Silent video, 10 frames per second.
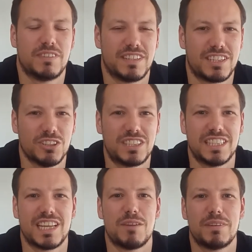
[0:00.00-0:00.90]

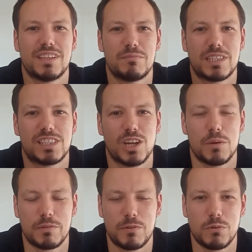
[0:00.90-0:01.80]
gutted that I missed the
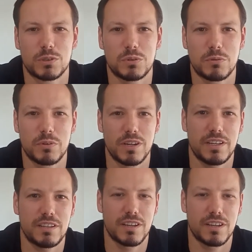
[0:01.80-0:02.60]
night before as well, really.